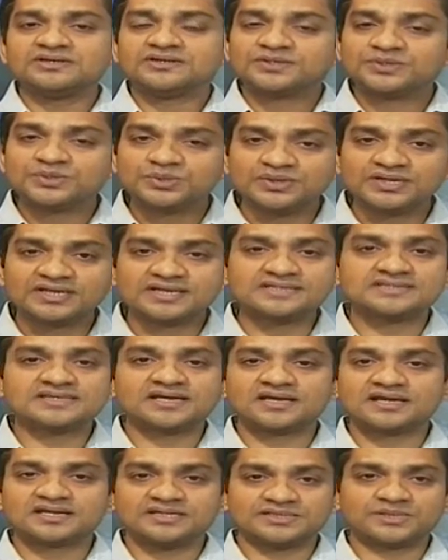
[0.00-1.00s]
to increase
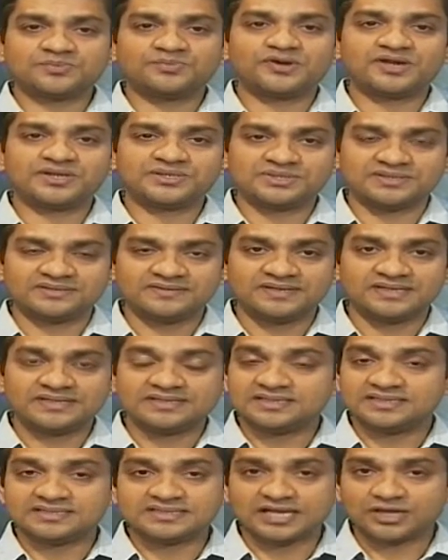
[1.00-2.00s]
agriculture production,
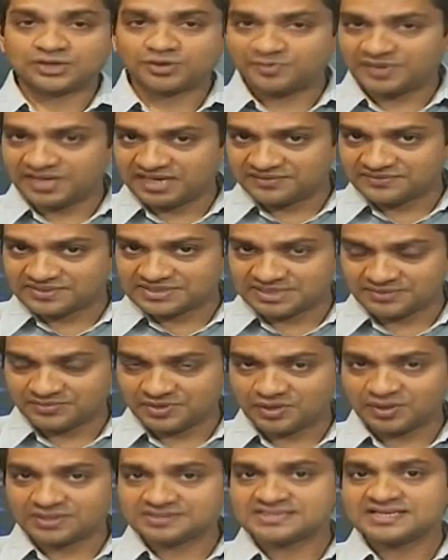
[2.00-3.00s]
this agrobiodiversity,
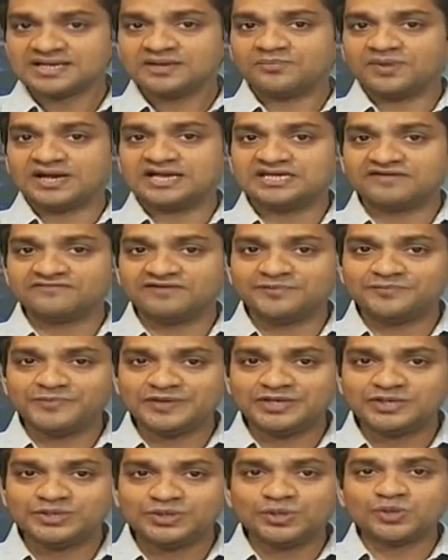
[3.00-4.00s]
because by
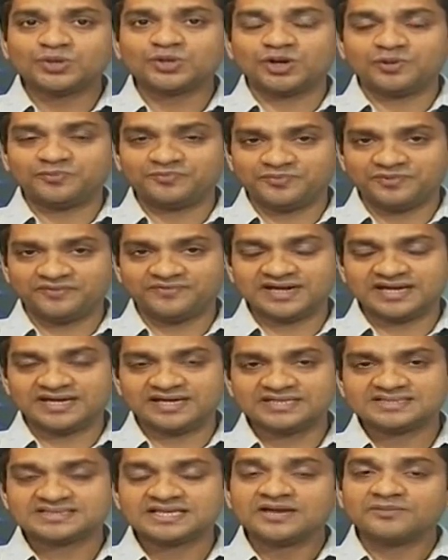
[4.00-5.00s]
developing new crop
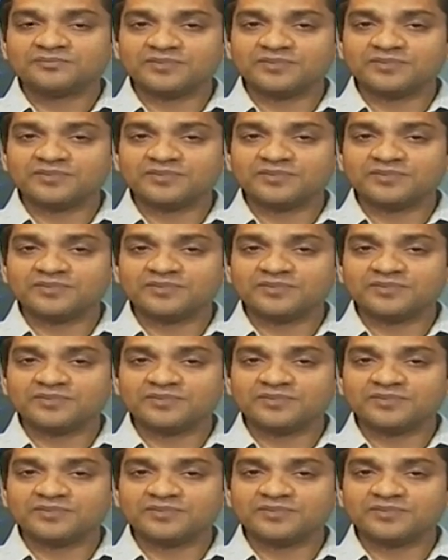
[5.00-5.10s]
varieties,